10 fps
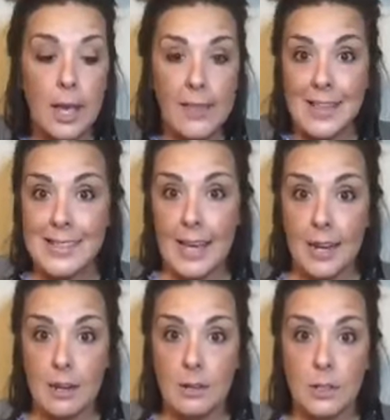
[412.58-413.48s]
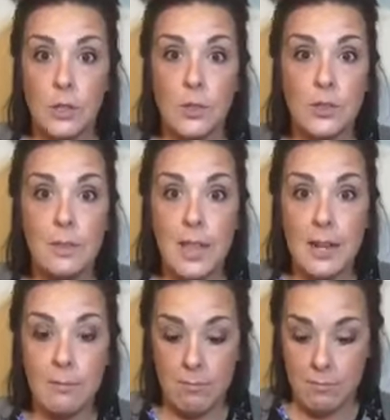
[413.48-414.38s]
And that's it. Just
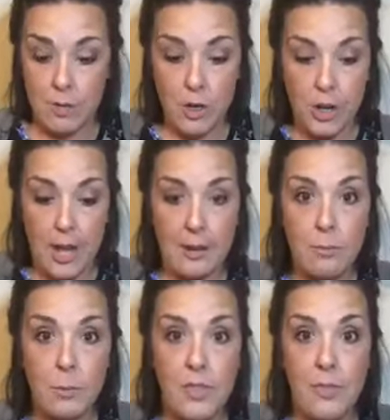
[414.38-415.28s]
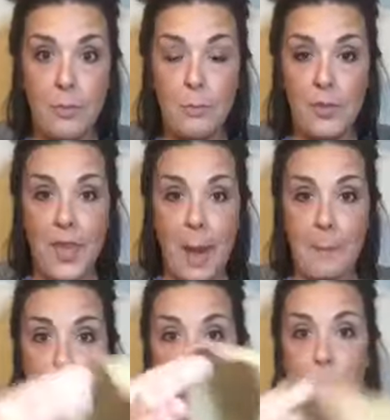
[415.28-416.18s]
then you're done with that
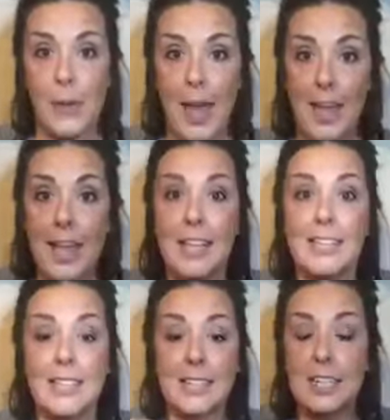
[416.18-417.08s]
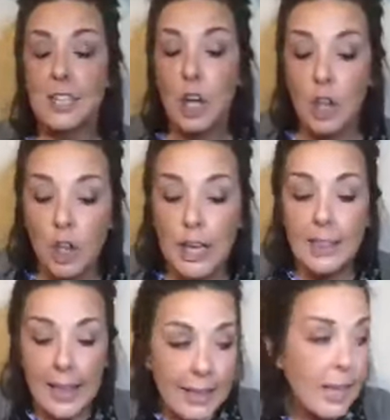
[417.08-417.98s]
part, okay? It's gonna start looking
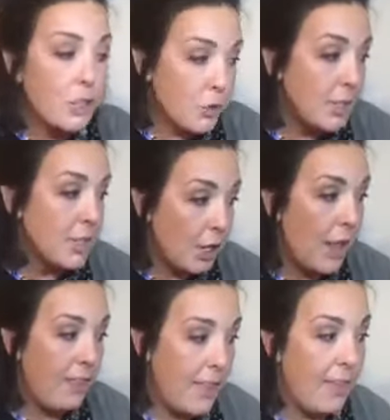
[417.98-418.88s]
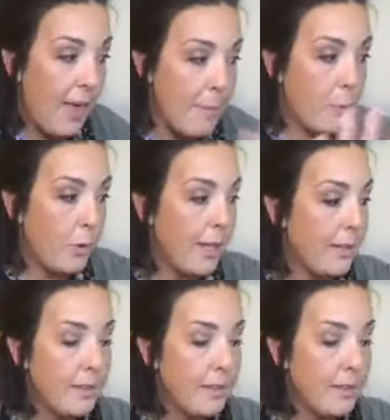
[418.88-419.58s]
like a tree skirt at that point.